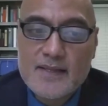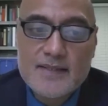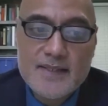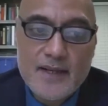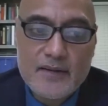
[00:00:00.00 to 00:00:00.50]

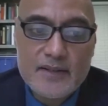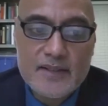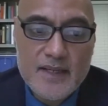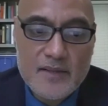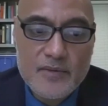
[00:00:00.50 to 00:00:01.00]
Angeles County, the
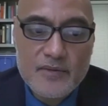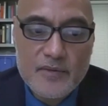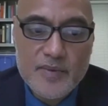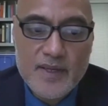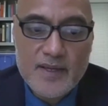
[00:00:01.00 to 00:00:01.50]
death rate
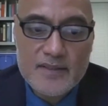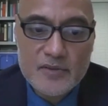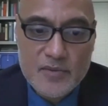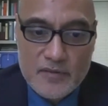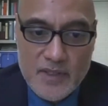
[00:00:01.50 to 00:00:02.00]
for PIs is
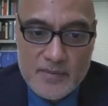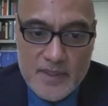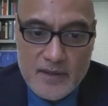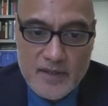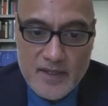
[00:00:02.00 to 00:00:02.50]
12 times
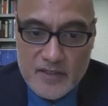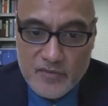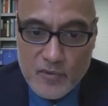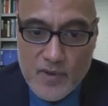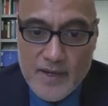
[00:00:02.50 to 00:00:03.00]
higher than it is
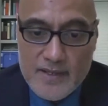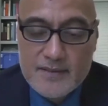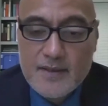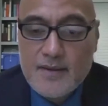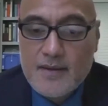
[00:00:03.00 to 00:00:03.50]
for
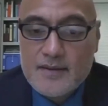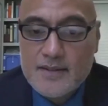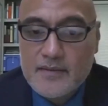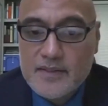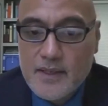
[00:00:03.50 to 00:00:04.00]
whites,
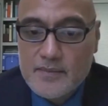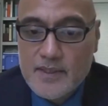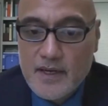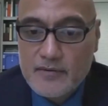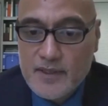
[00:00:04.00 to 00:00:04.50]
7 times
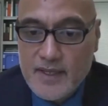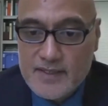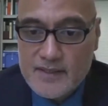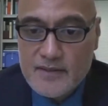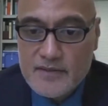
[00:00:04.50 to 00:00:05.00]
higher for
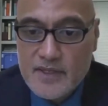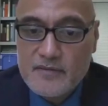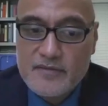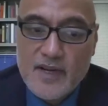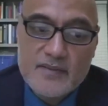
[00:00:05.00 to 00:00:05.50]
Latinos,
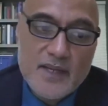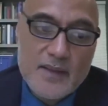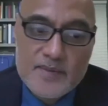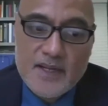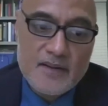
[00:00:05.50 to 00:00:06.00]
and 5
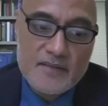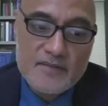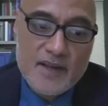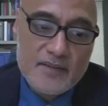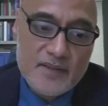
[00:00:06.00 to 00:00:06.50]
times higher than
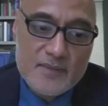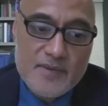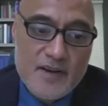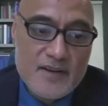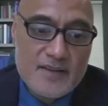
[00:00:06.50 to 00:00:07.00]
for African
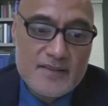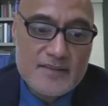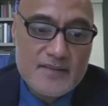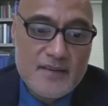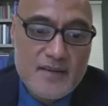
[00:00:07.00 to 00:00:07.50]

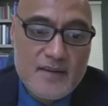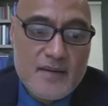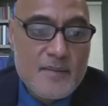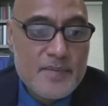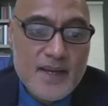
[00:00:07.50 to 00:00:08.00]
Americans.
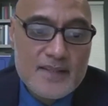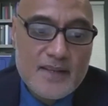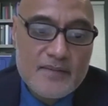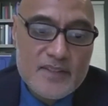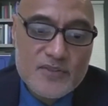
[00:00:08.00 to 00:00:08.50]
PIs
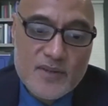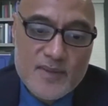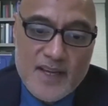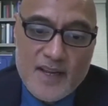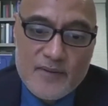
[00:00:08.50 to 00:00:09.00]
have
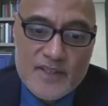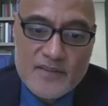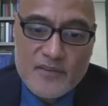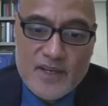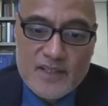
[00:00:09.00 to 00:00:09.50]
extremely high rates
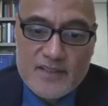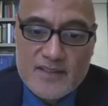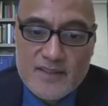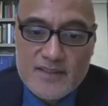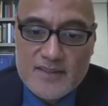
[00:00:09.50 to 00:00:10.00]
of chronic
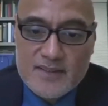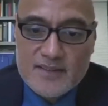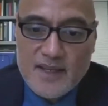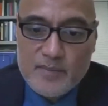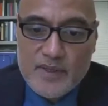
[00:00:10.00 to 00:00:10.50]
disease, such as
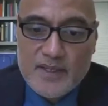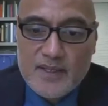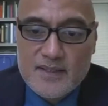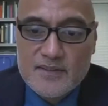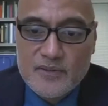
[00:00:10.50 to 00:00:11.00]

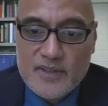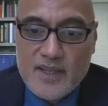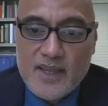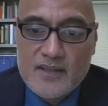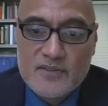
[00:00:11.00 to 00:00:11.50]
diabetes, certain
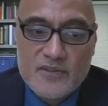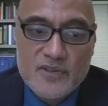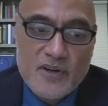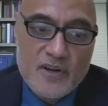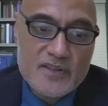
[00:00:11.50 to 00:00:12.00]

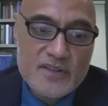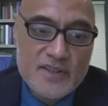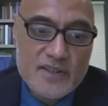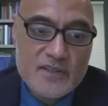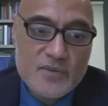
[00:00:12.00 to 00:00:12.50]
cancers, heart
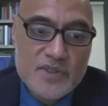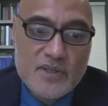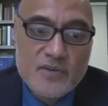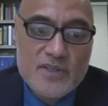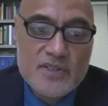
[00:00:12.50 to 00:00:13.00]
disease, which
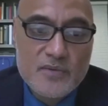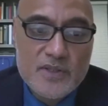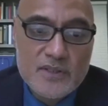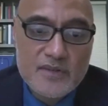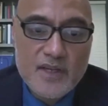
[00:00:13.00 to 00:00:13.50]
increase their
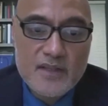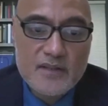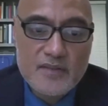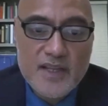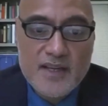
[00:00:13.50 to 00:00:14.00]
risk of death
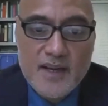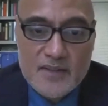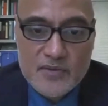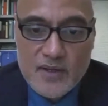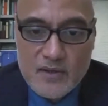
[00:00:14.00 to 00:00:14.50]
if they
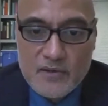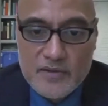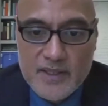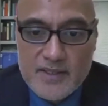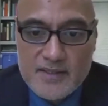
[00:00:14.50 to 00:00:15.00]
contract
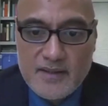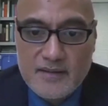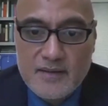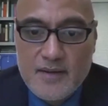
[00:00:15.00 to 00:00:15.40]
COVID-19.